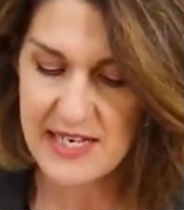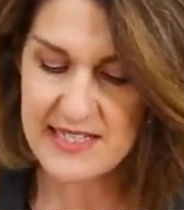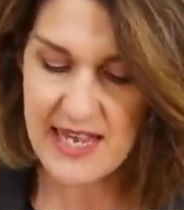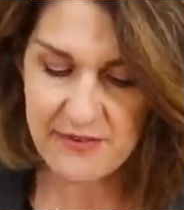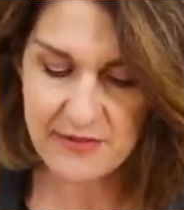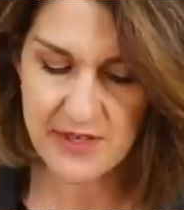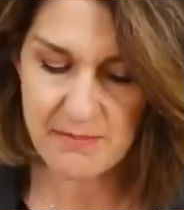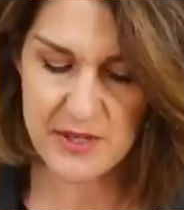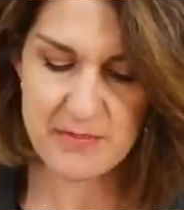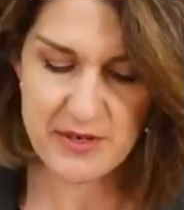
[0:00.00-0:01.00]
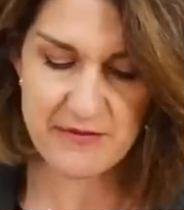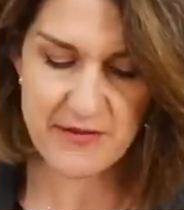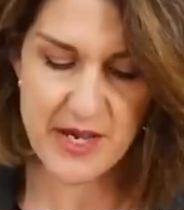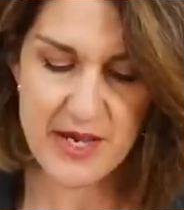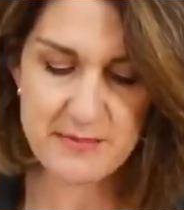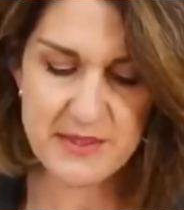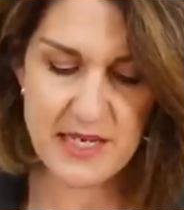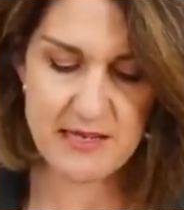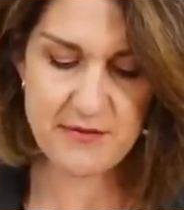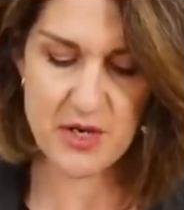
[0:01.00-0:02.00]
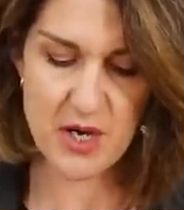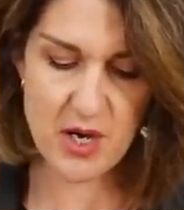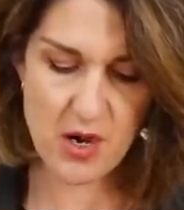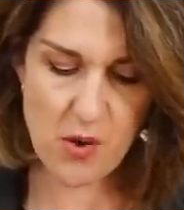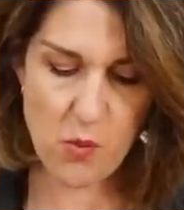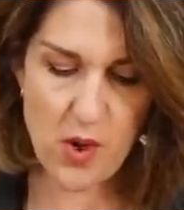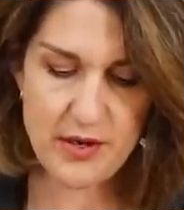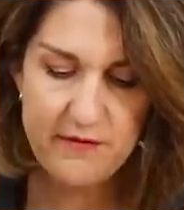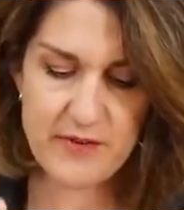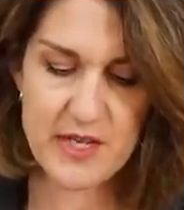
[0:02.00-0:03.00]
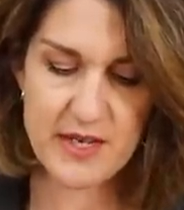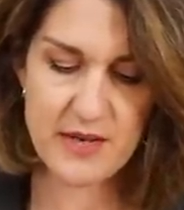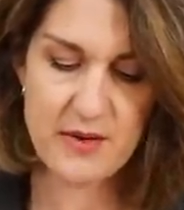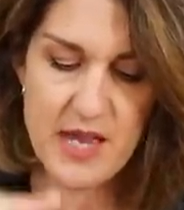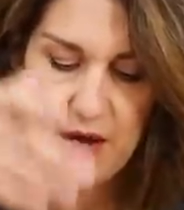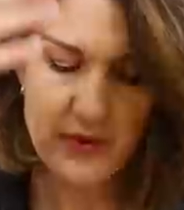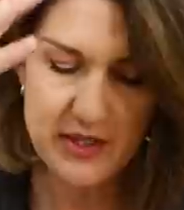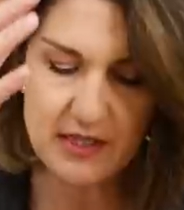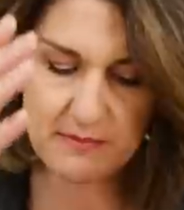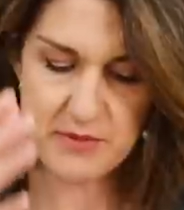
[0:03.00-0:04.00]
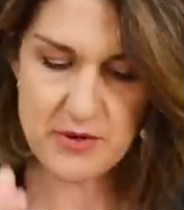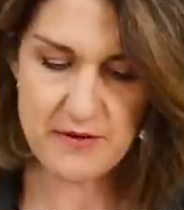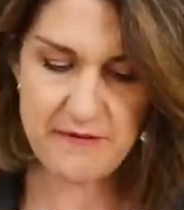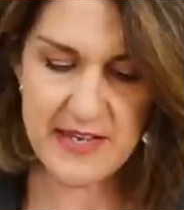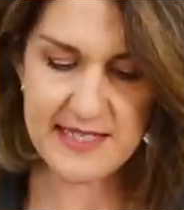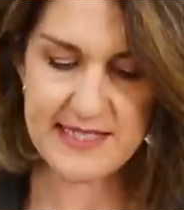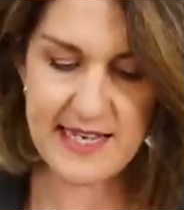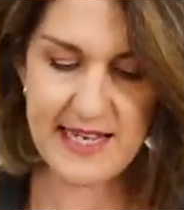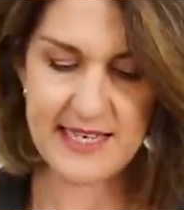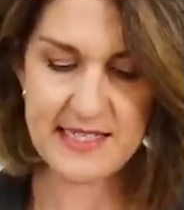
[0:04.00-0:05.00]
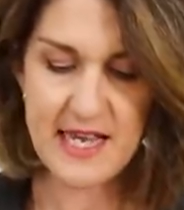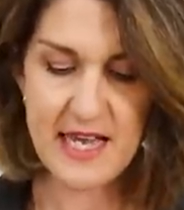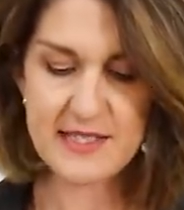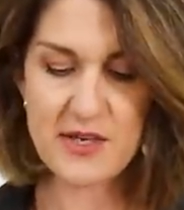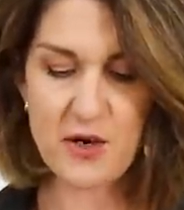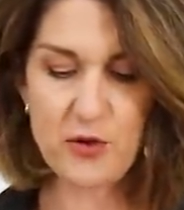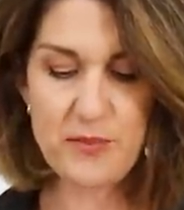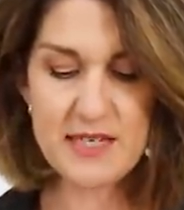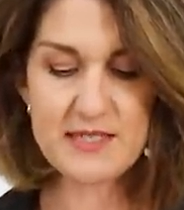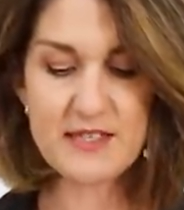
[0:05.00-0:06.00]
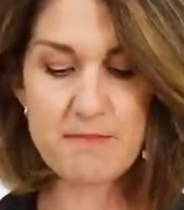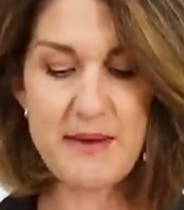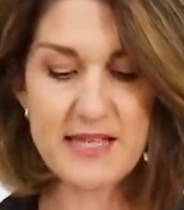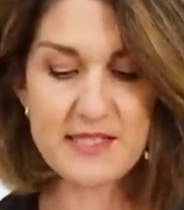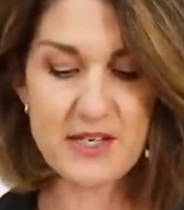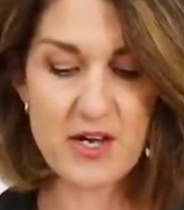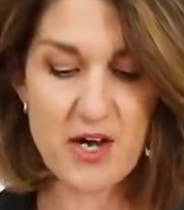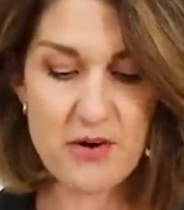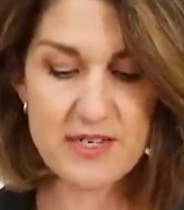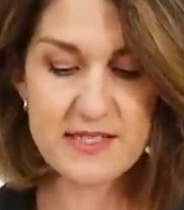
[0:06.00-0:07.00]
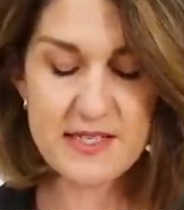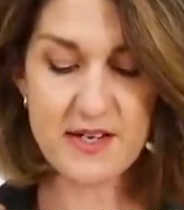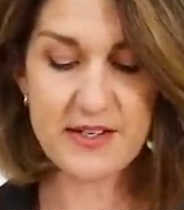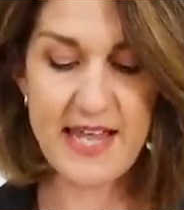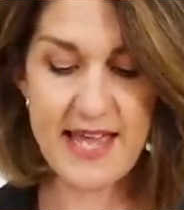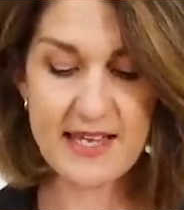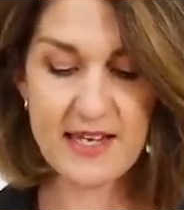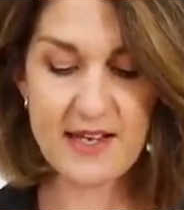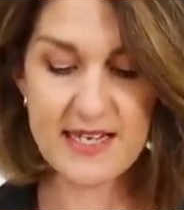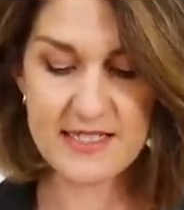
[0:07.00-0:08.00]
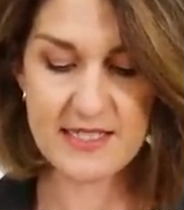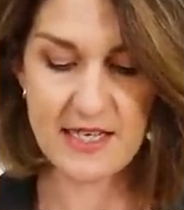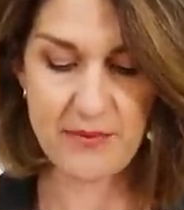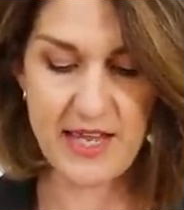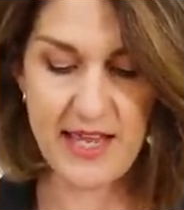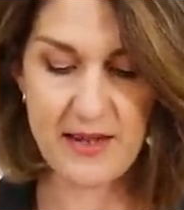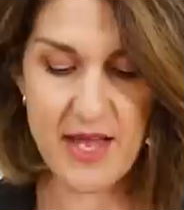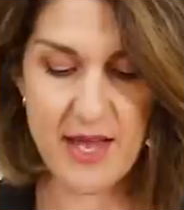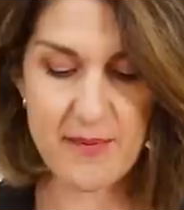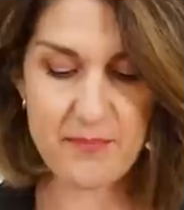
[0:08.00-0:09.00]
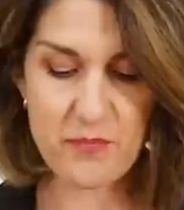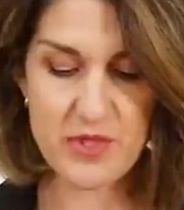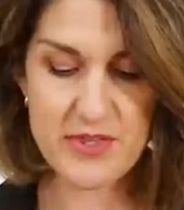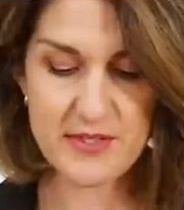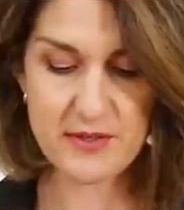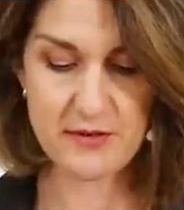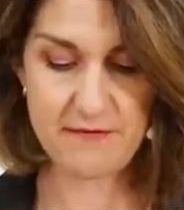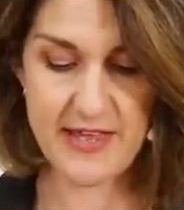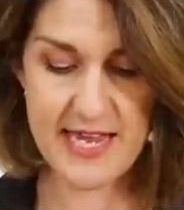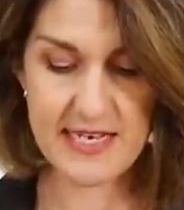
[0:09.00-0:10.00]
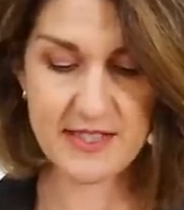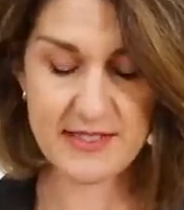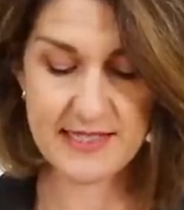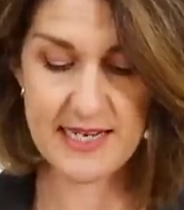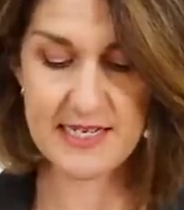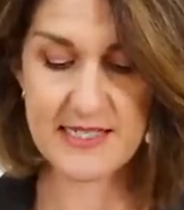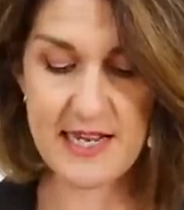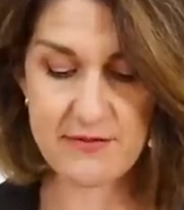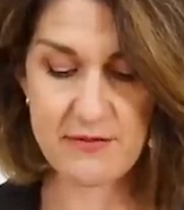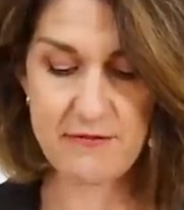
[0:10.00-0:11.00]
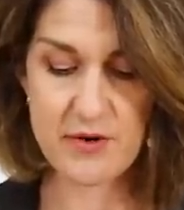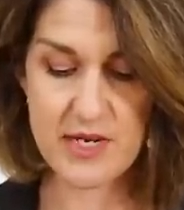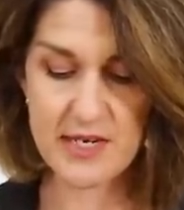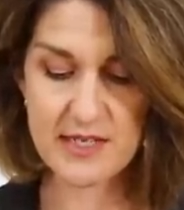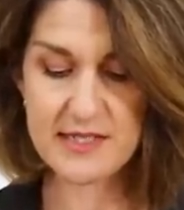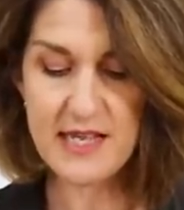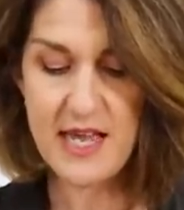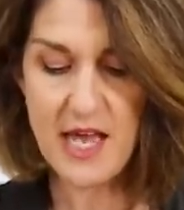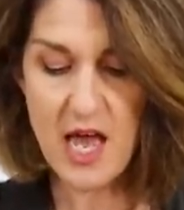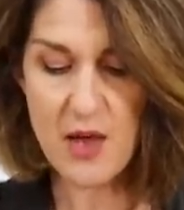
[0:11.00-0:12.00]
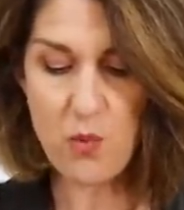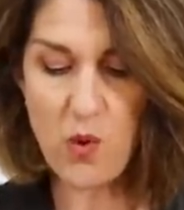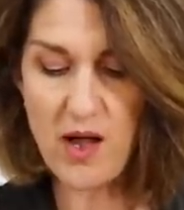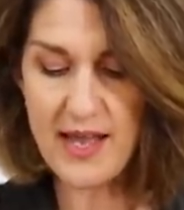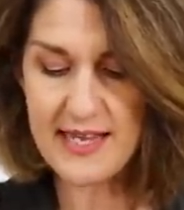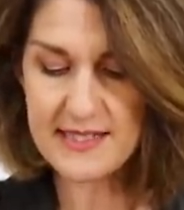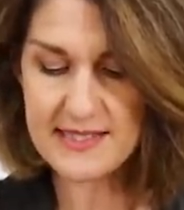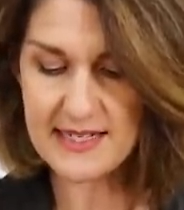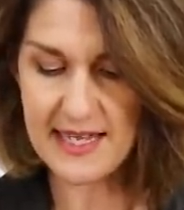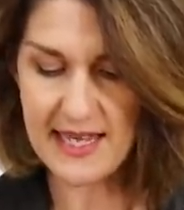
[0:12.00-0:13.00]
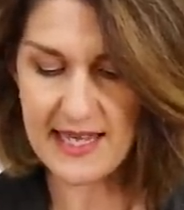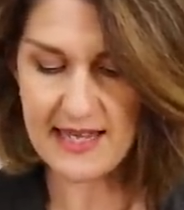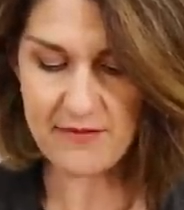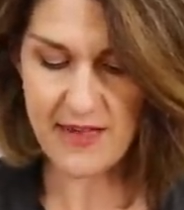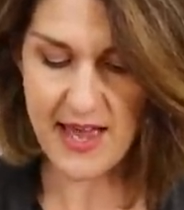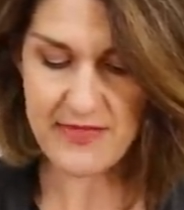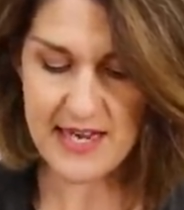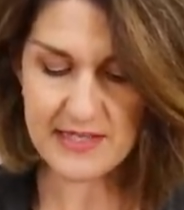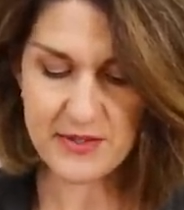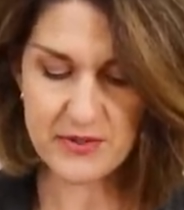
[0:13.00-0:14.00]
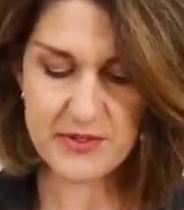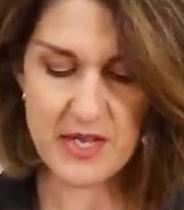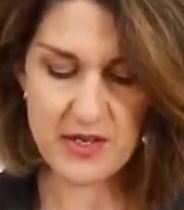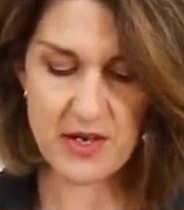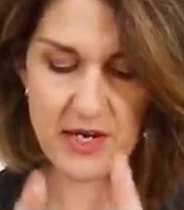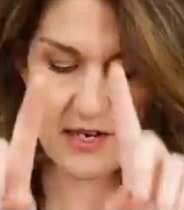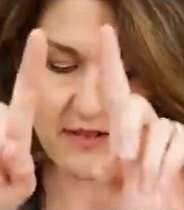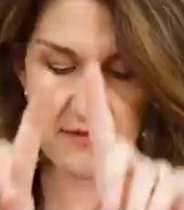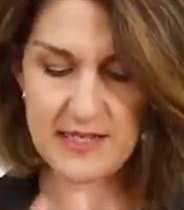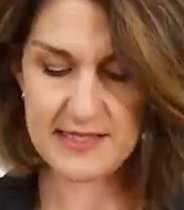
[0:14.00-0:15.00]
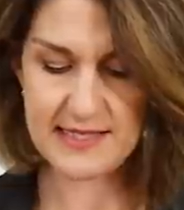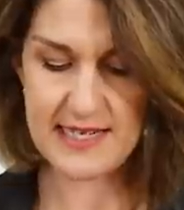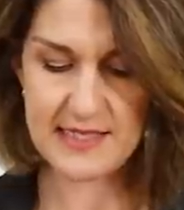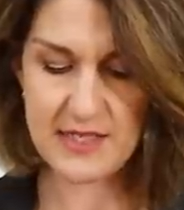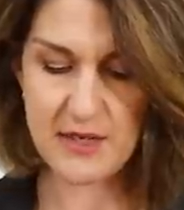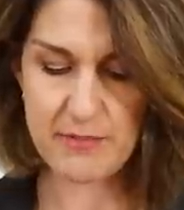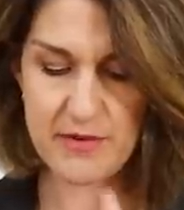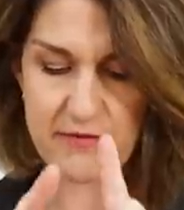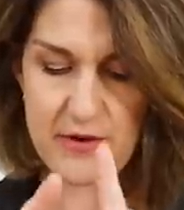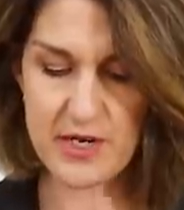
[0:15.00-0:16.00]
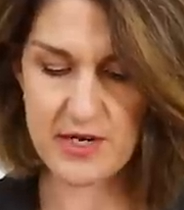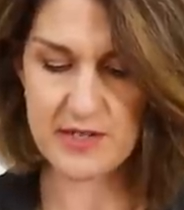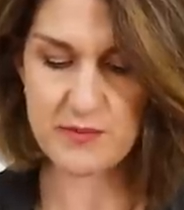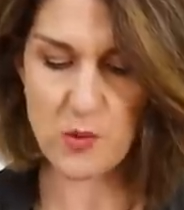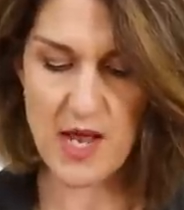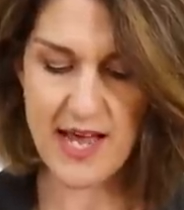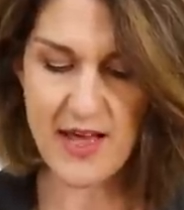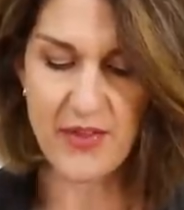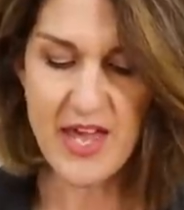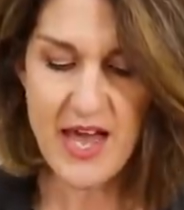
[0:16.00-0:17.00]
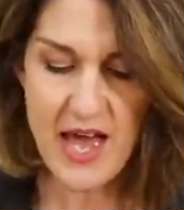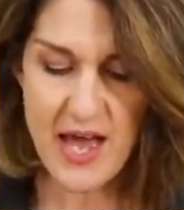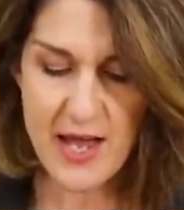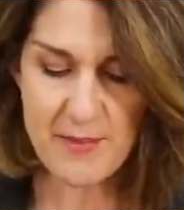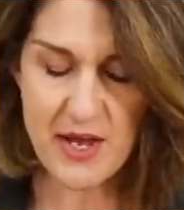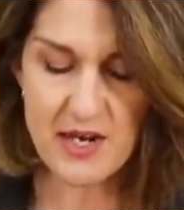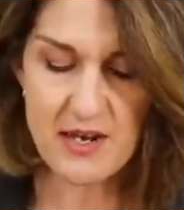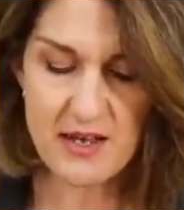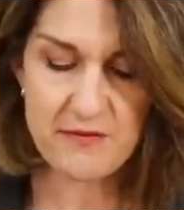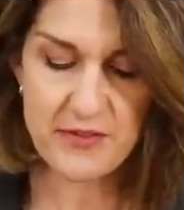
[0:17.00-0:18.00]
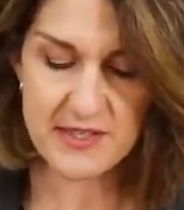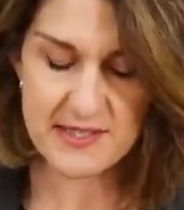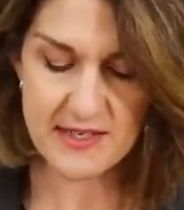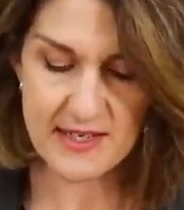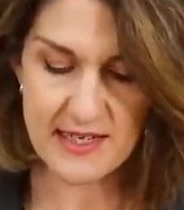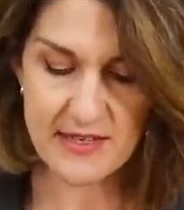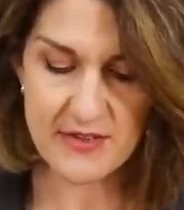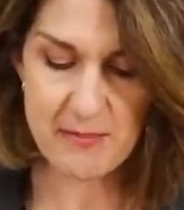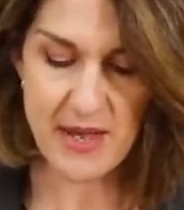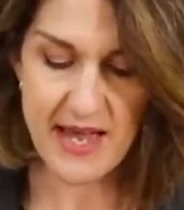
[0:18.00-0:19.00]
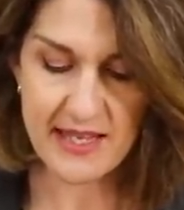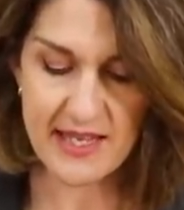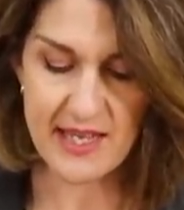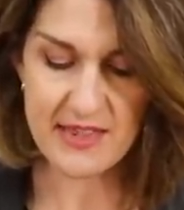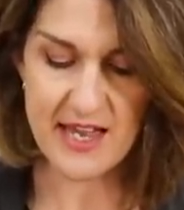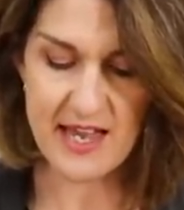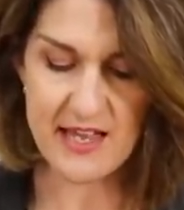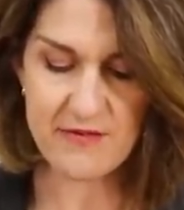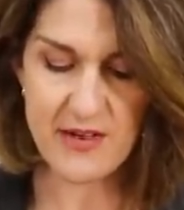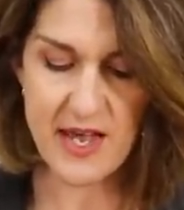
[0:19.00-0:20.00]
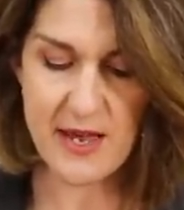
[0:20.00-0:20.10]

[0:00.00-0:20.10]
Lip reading: Definite Boubous vibe. So you've got one view which is more fitted, has got almost like the Batakari style neckline to it, with the sort of V slit down the front, a wide sleeve, and then it's also got a lovely slit up the front as well. I love the styling on the packet. They've